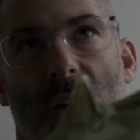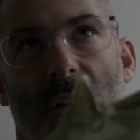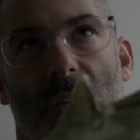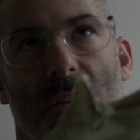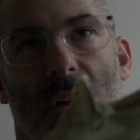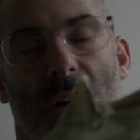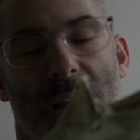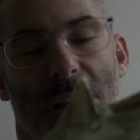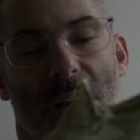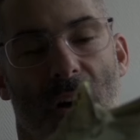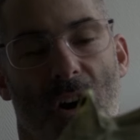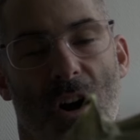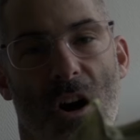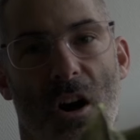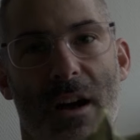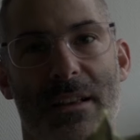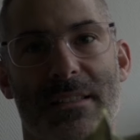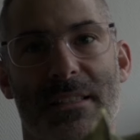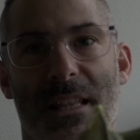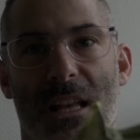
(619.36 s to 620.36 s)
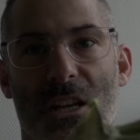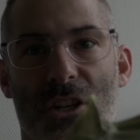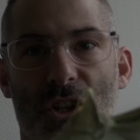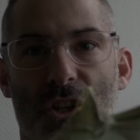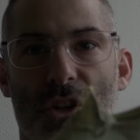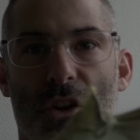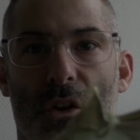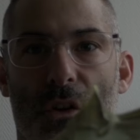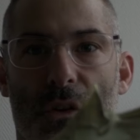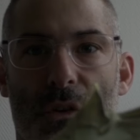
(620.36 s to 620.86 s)
like high stack
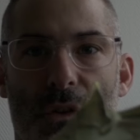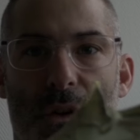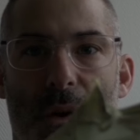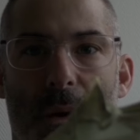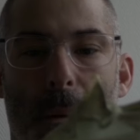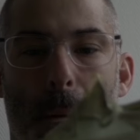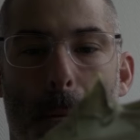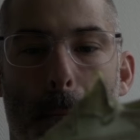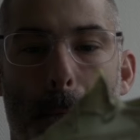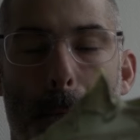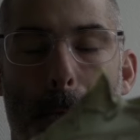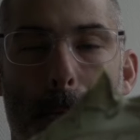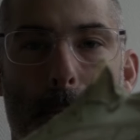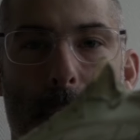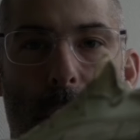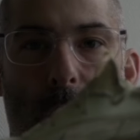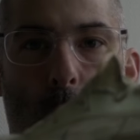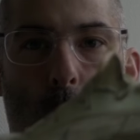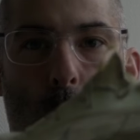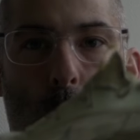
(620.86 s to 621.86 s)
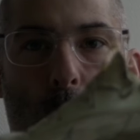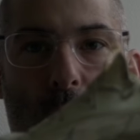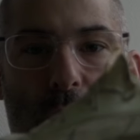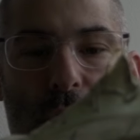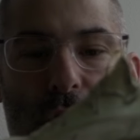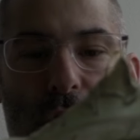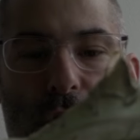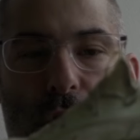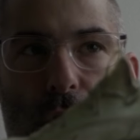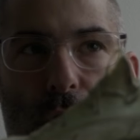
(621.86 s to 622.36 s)
shoe, but
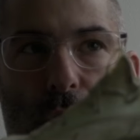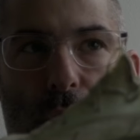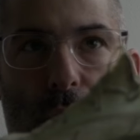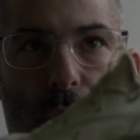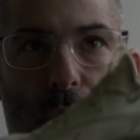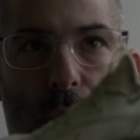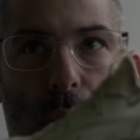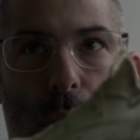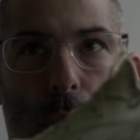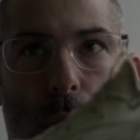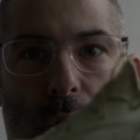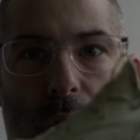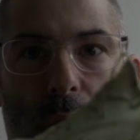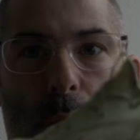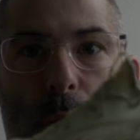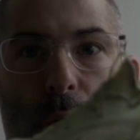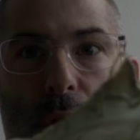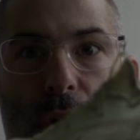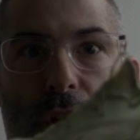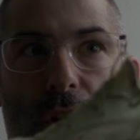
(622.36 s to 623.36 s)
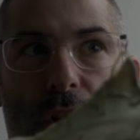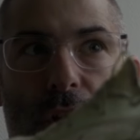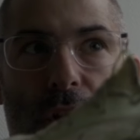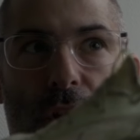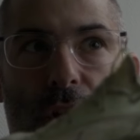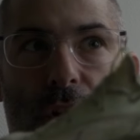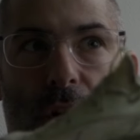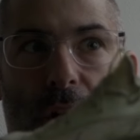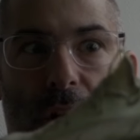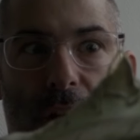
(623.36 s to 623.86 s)
when you want to put
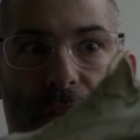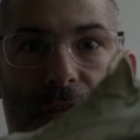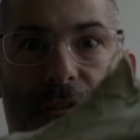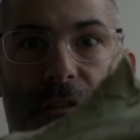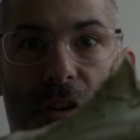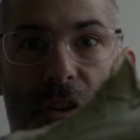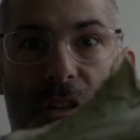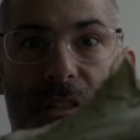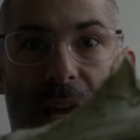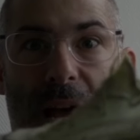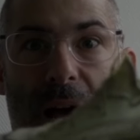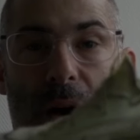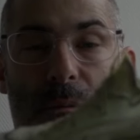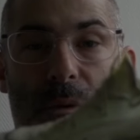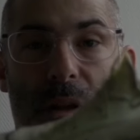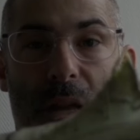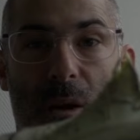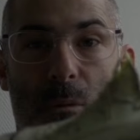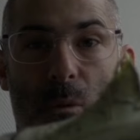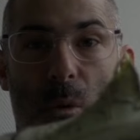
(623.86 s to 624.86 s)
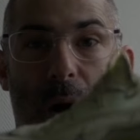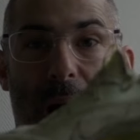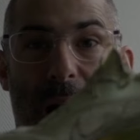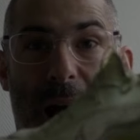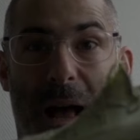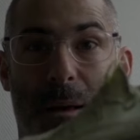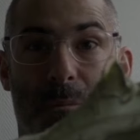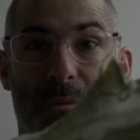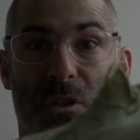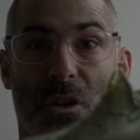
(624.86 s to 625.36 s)
like your foot down, it will
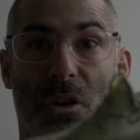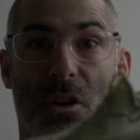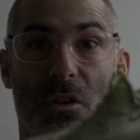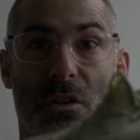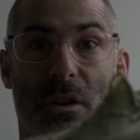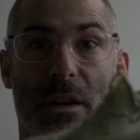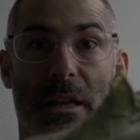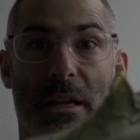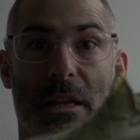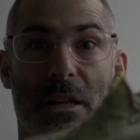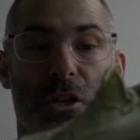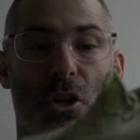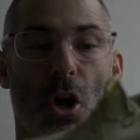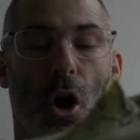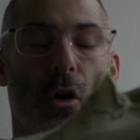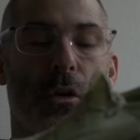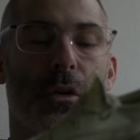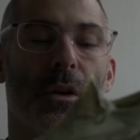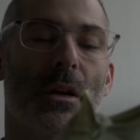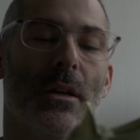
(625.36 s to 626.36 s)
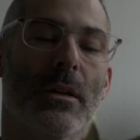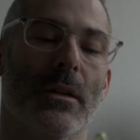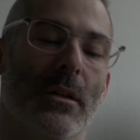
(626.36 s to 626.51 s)
absolutely go.